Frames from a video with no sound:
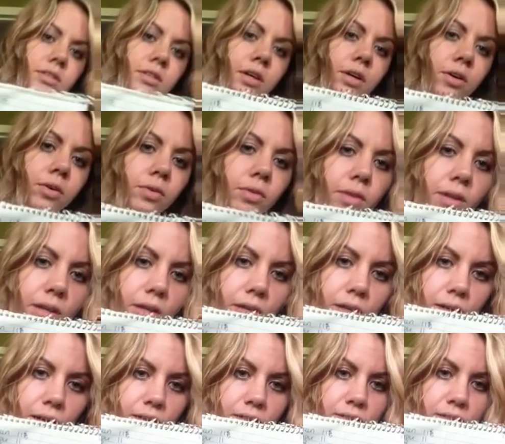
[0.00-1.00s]
So
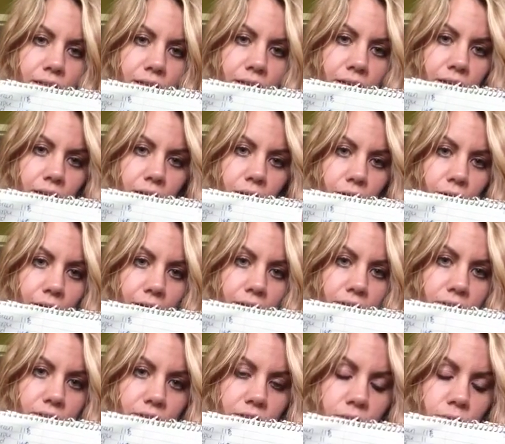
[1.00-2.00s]
then I see, okay,
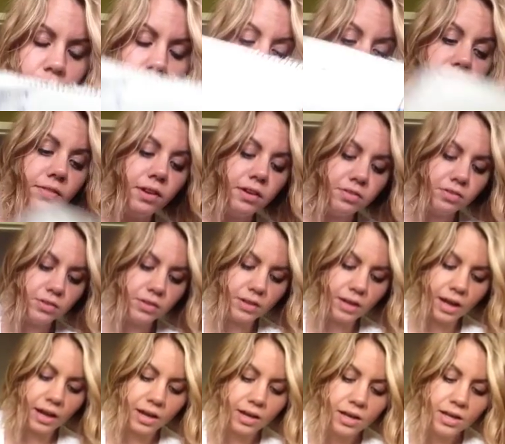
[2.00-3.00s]
so this is what I have left for the
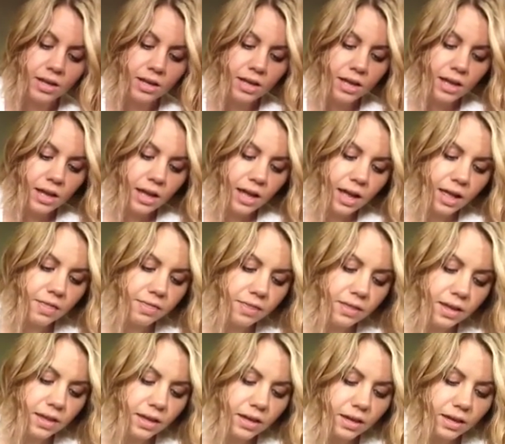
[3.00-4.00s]
day. And
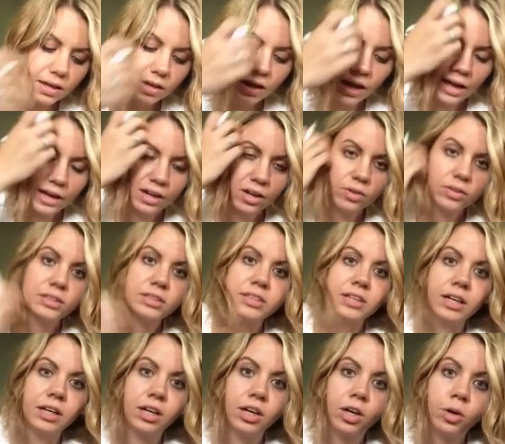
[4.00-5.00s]
then I go to
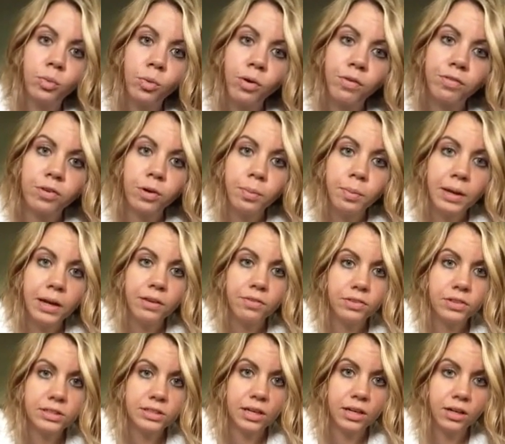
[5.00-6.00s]
dinner. Well, for
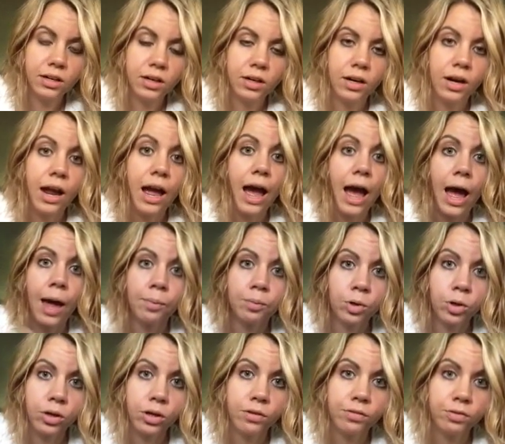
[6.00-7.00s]
dinner, I'm
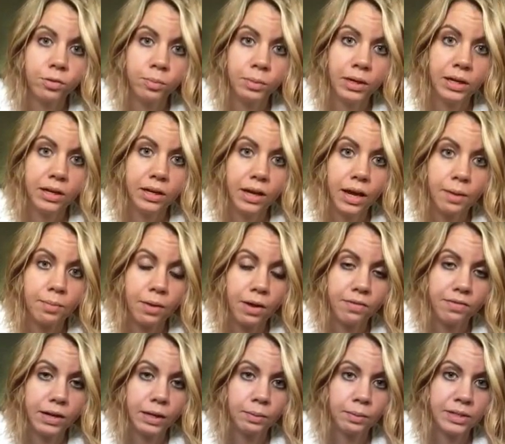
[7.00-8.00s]
cooking for me and my
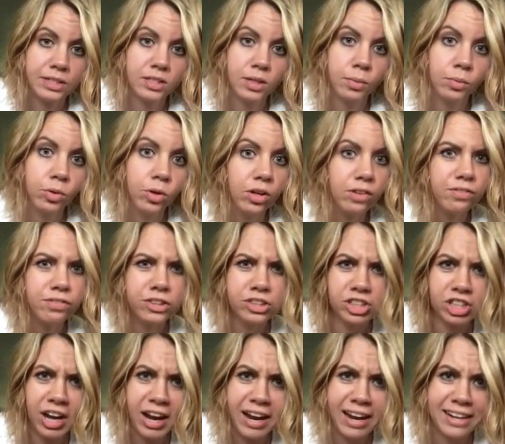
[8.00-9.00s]
family. So I'm cooking for
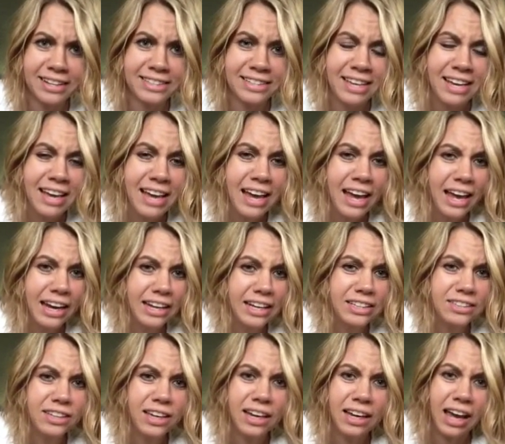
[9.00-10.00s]
Chase, and
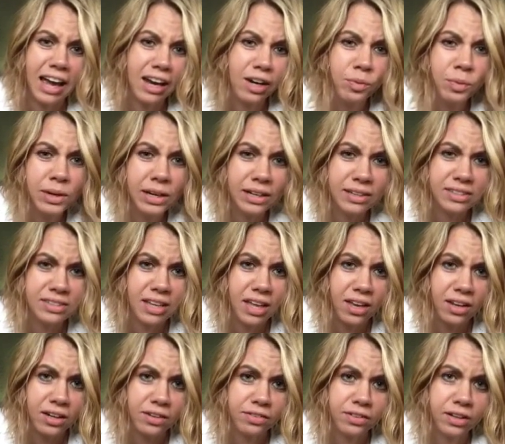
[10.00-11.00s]
he's like, I don't want to eat a
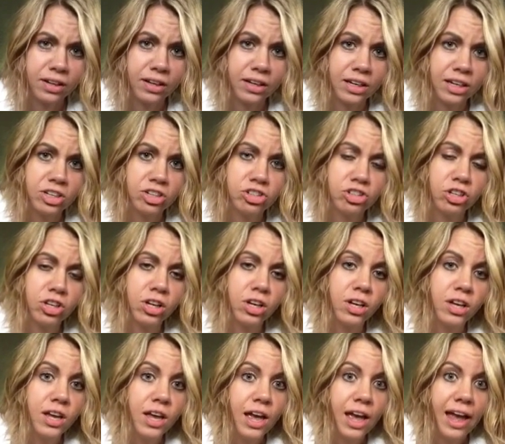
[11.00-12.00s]
salad every day, Keisha,
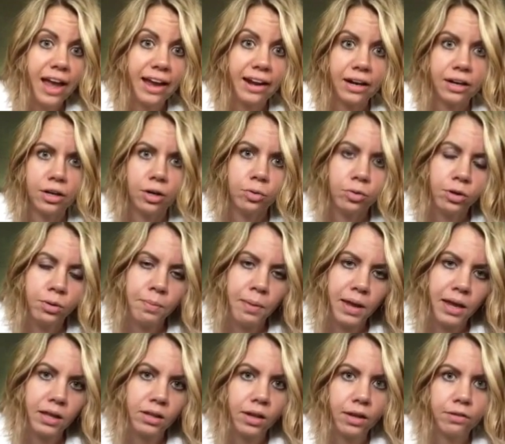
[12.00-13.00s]
and I don't want to
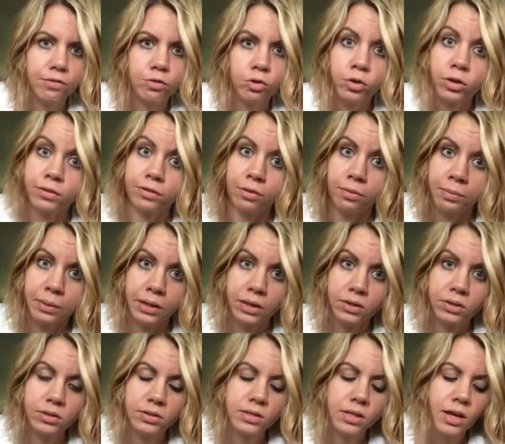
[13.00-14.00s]
make like 4 different
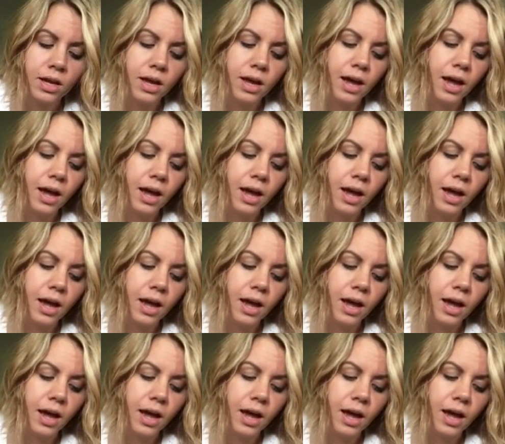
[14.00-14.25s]
meals.